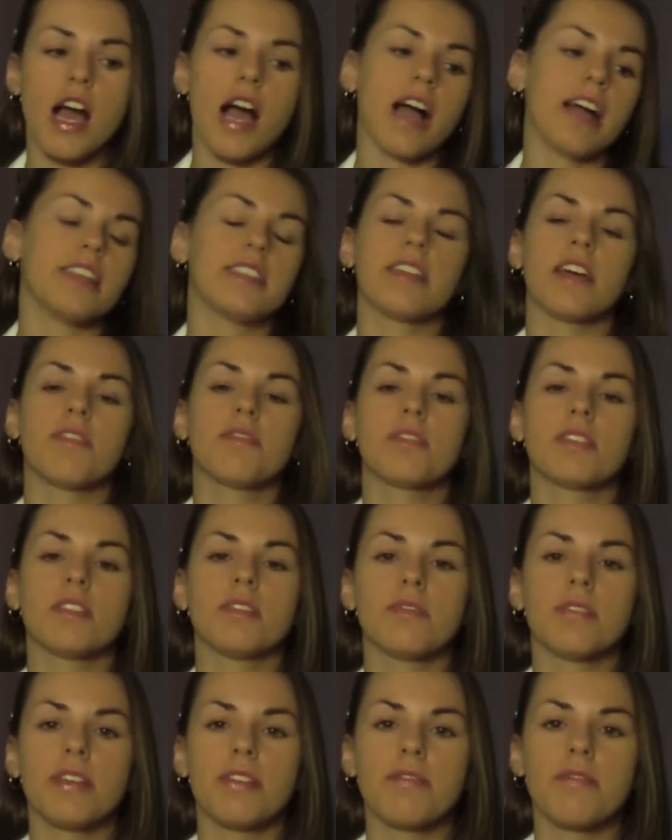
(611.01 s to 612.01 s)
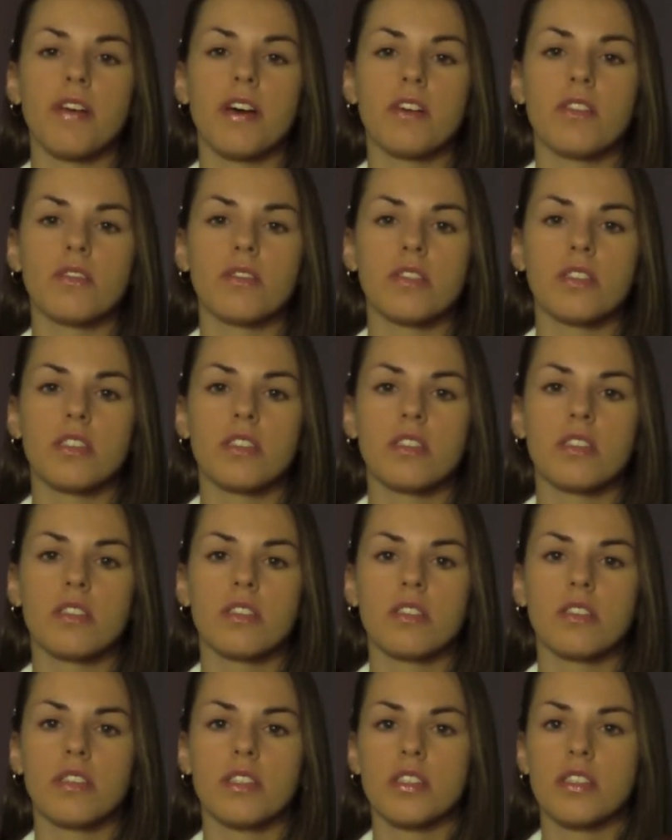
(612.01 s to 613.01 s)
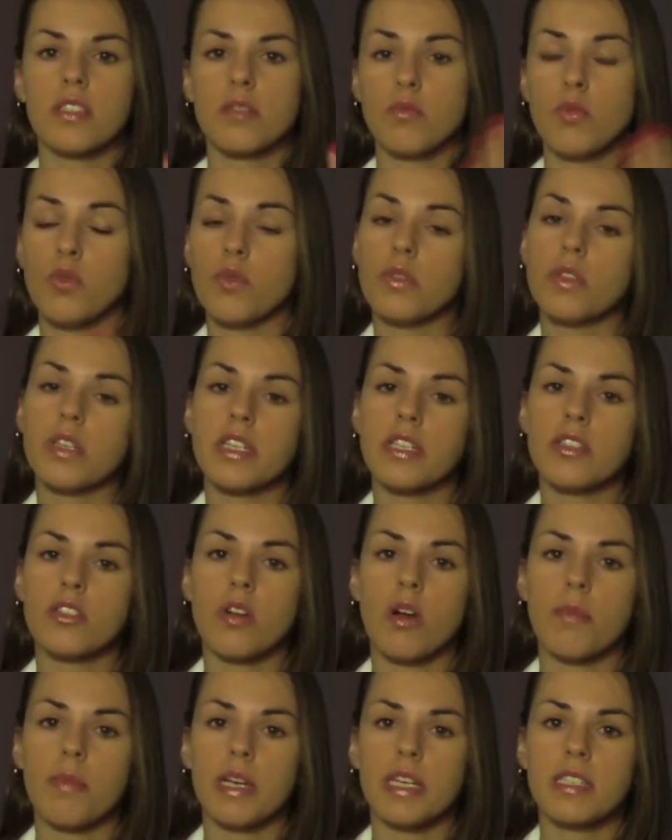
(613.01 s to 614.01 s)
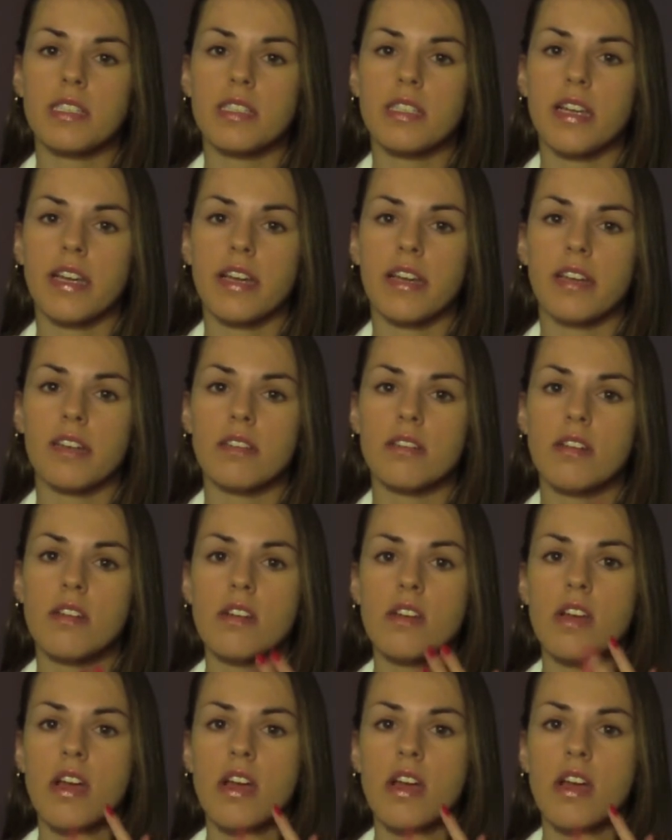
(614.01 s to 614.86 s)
I definitely felt the smoothness on my skin